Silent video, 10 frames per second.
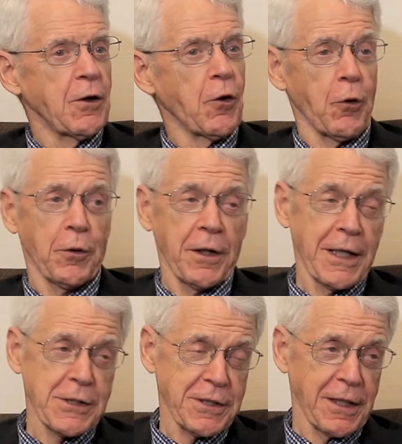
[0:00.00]
Although in
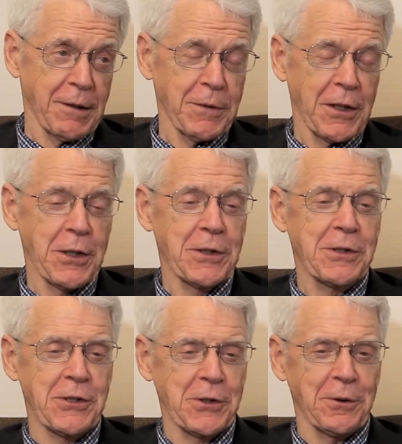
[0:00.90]
hindsight, I'm not
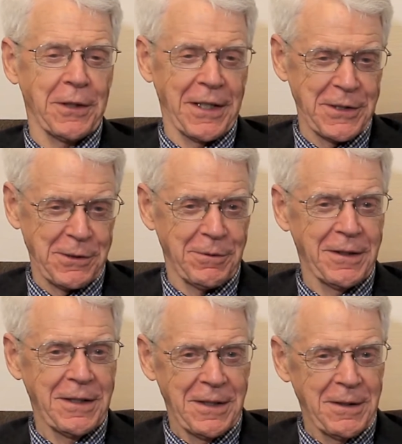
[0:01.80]
sure that's
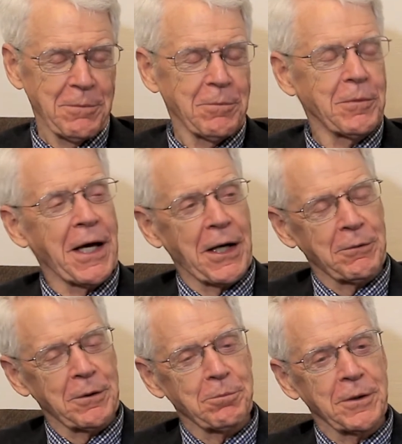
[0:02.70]

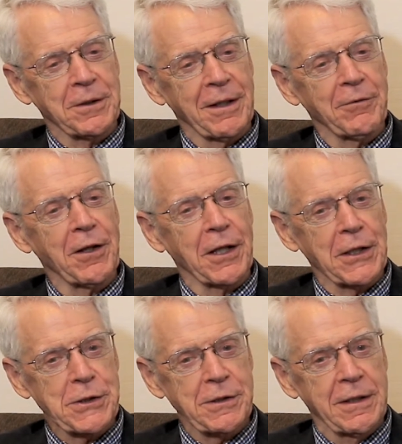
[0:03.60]
accurate, but
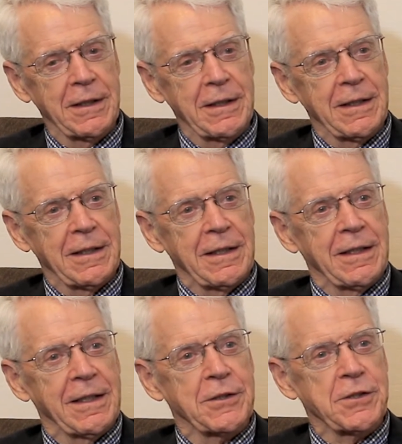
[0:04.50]
nevertheless,
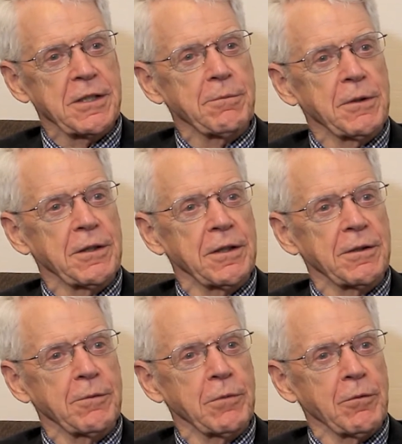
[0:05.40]
it seemed to me
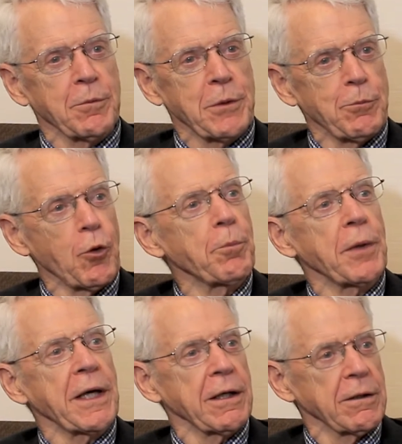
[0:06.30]
that there would be more
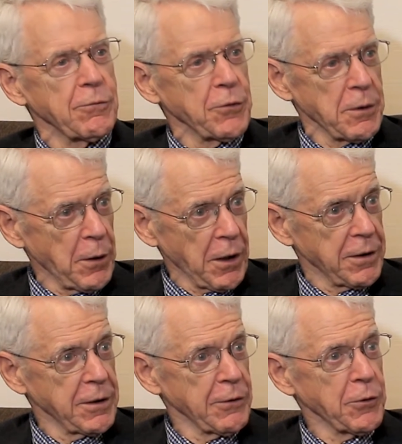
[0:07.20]
bang for the
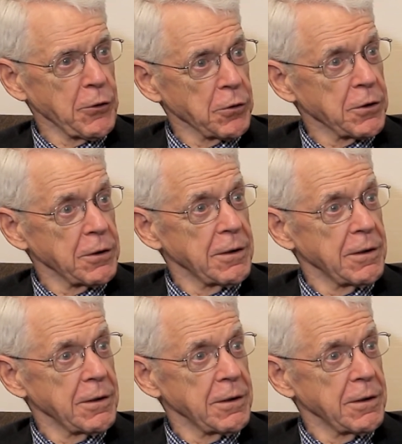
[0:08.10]
buck if we looked at